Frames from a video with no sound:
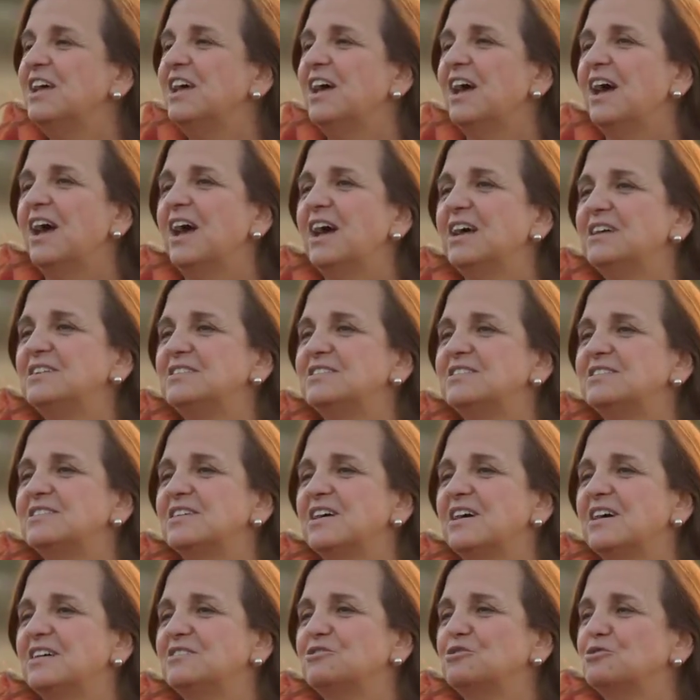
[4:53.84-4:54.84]
and
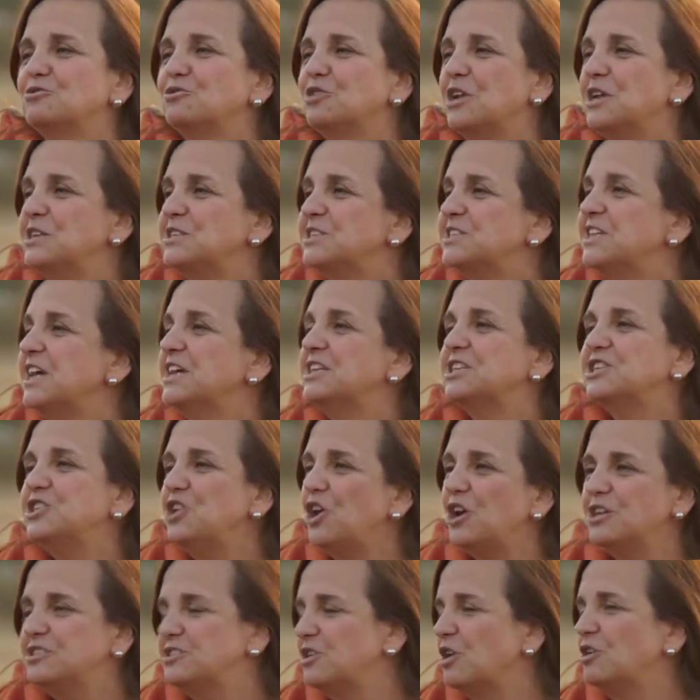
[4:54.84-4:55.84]
to translate
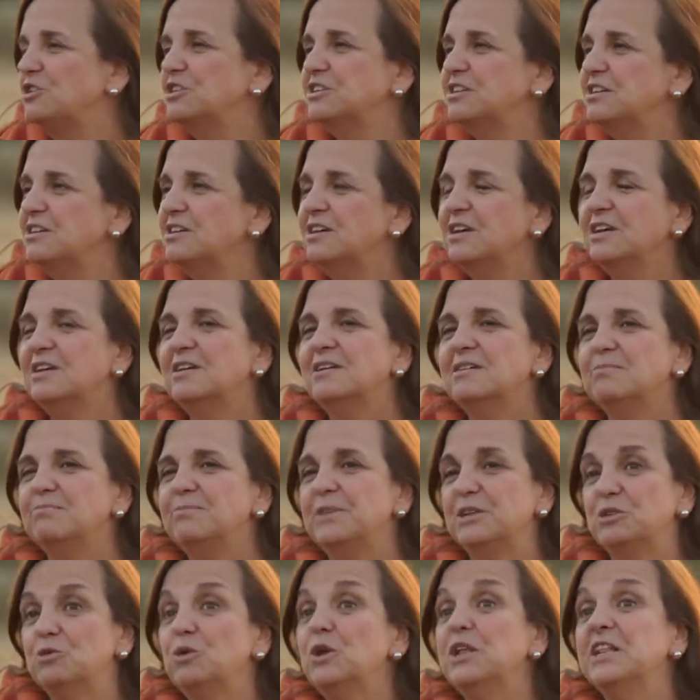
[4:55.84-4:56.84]
not only
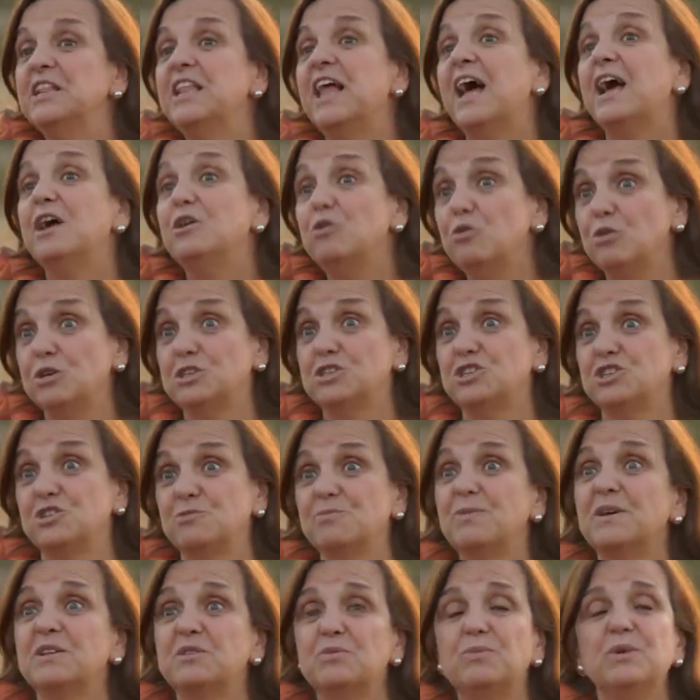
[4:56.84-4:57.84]
between language
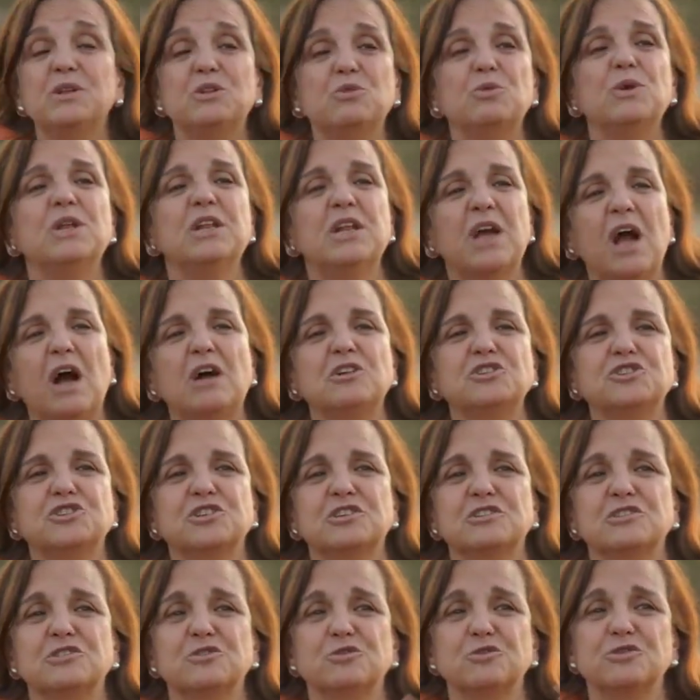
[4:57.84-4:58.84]
but between
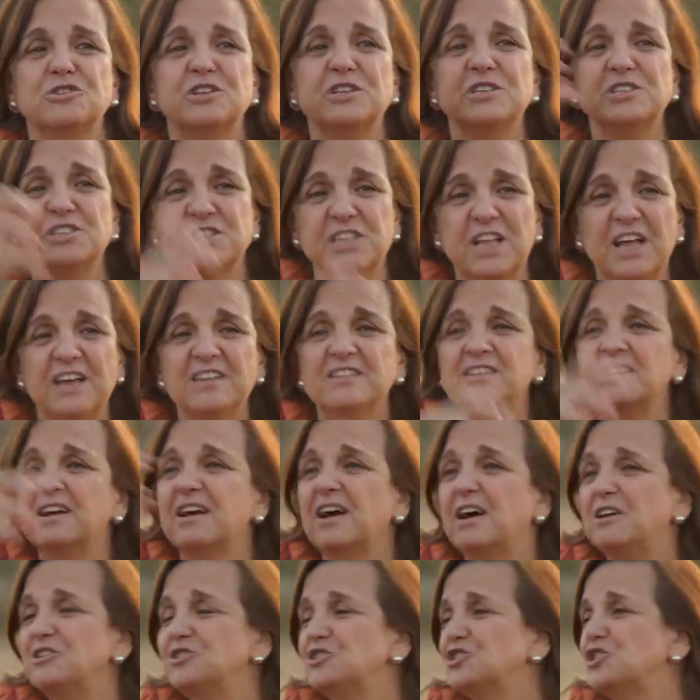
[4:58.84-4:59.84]
cultures, to translate a
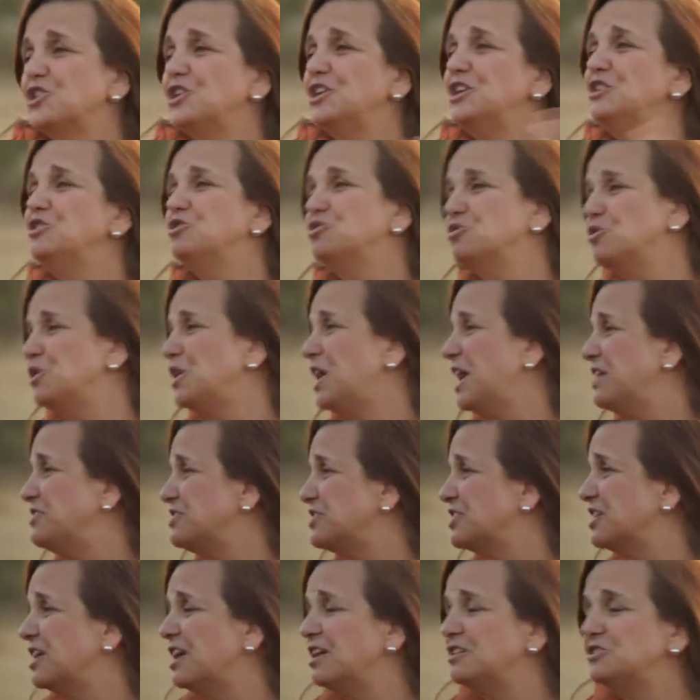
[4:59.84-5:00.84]
culture into
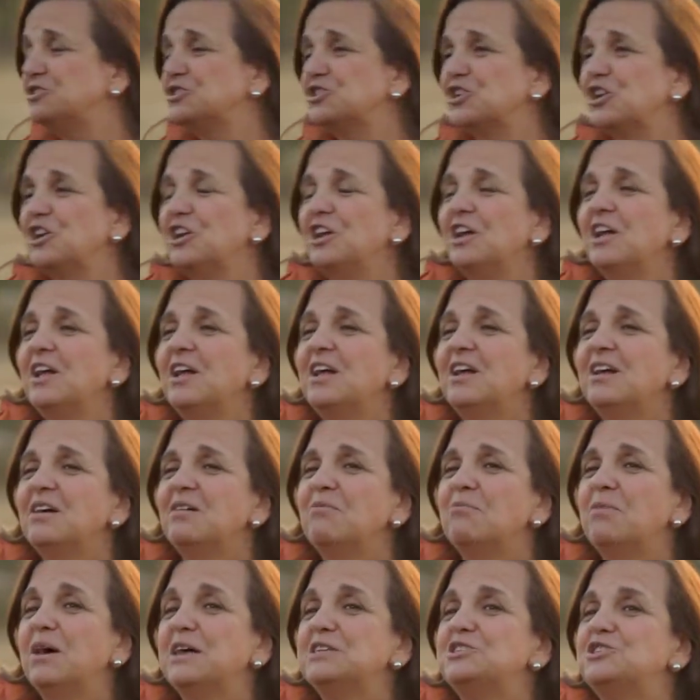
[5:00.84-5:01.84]
another culture.
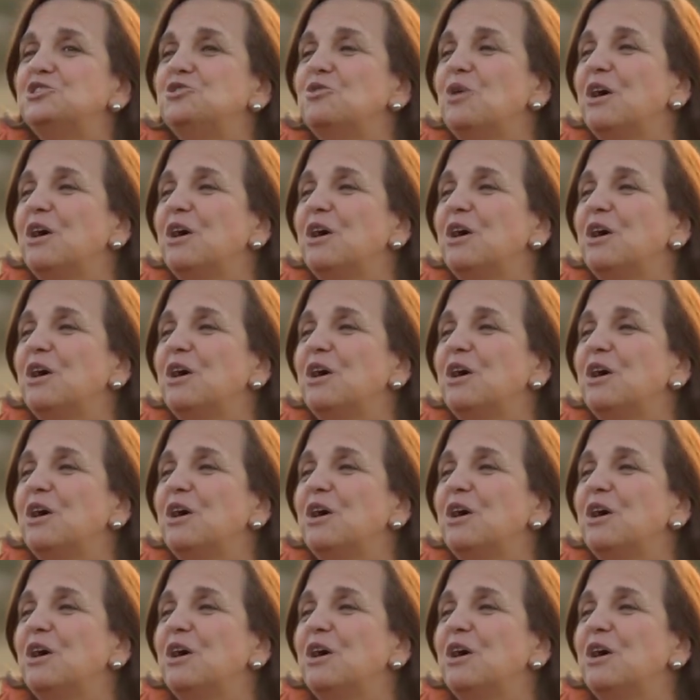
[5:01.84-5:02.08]
But you